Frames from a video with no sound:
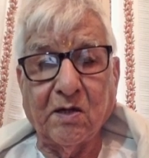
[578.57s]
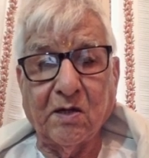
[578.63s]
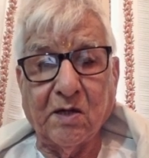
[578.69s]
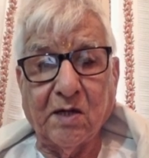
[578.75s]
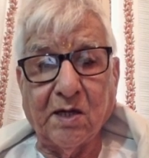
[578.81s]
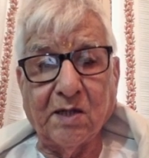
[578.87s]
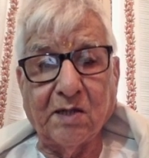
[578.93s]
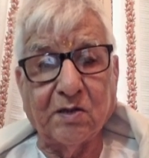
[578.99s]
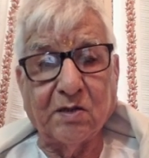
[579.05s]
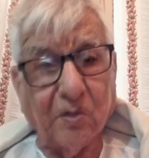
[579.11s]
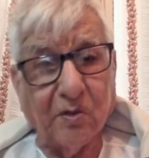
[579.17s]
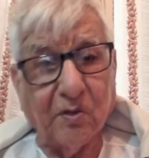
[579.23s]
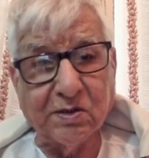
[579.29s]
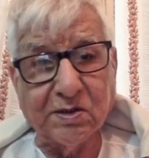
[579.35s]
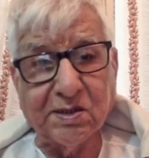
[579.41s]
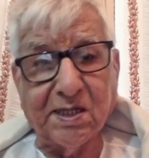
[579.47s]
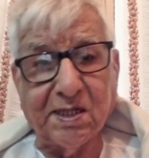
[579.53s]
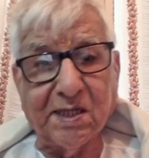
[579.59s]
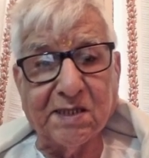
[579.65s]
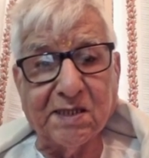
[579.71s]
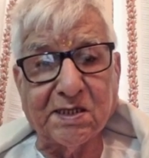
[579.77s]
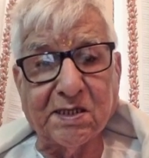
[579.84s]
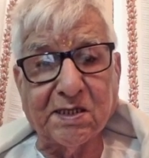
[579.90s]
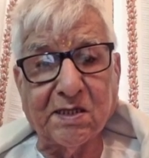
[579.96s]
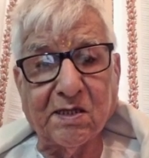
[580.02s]
And those
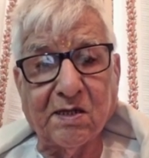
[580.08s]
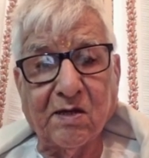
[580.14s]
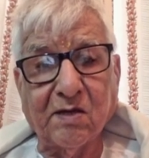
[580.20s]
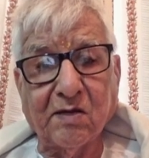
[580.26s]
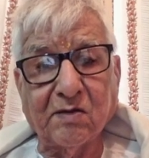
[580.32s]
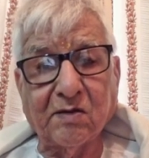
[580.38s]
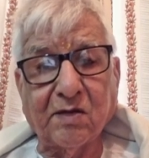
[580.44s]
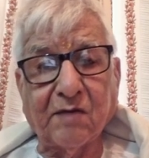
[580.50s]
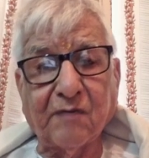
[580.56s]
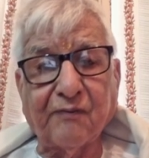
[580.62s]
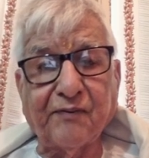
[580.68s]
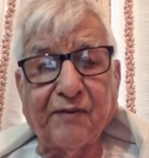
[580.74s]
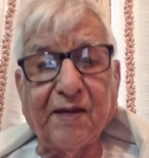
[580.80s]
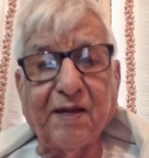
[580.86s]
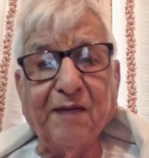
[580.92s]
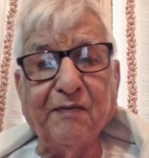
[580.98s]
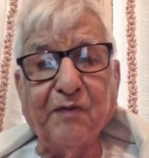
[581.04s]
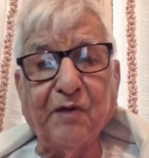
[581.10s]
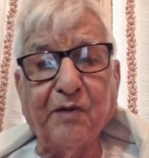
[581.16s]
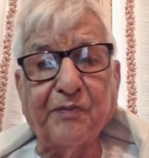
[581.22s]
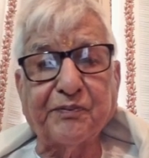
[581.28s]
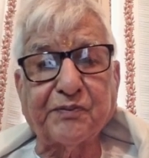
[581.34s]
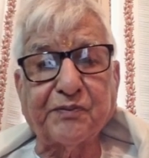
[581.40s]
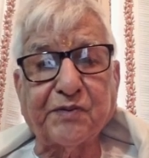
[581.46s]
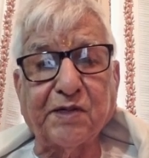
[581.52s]
days, the fame of
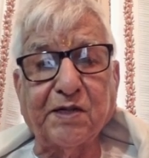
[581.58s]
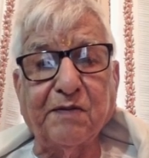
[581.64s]
Sri